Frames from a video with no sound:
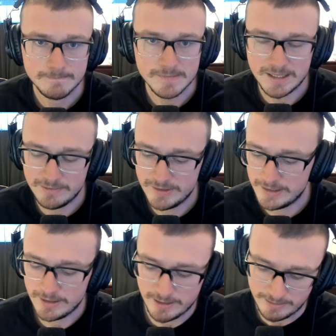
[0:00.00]
Every
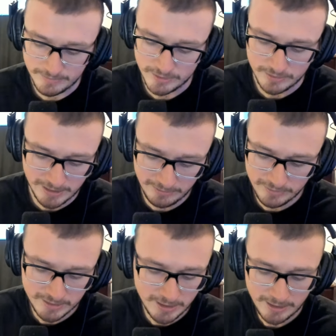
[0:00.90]
time, dude.
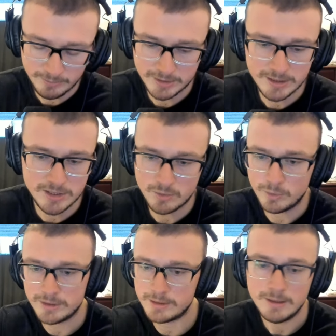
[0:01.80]
Every time with these
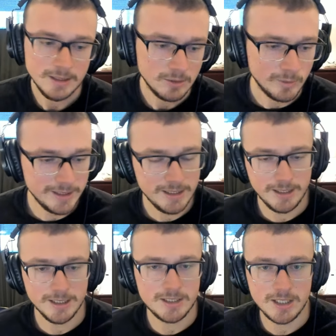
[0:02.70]
with when he
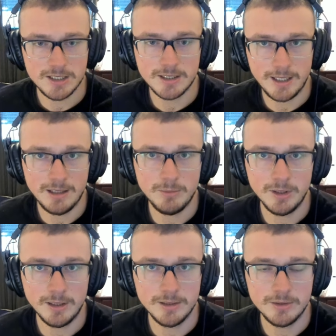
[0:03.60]
gets his camera
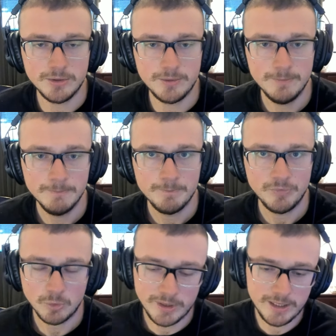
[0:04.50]
on, dude,
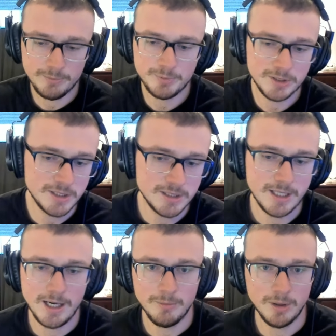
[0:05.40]
when he puts his
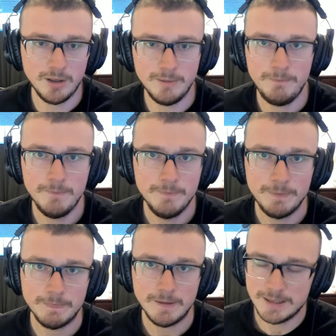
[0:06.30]
camera on
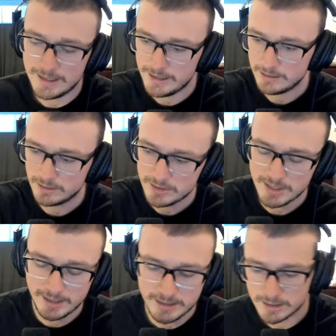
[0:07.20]
and then he looks
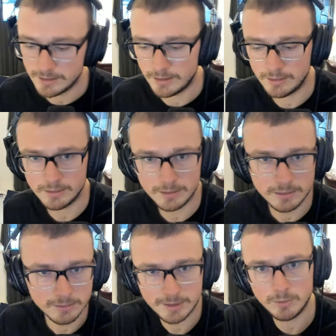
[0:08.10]
at his little
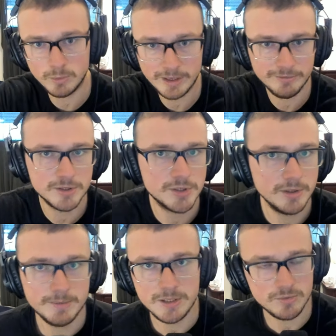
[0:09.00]
little whatever
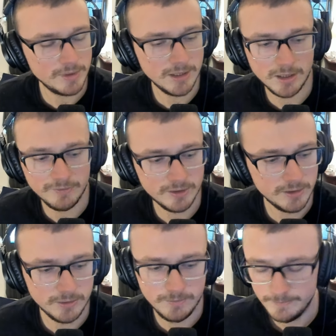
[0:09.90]
script he's reading off of,
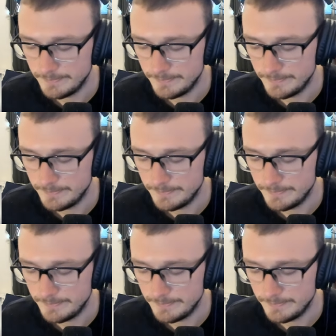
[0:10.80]
dude.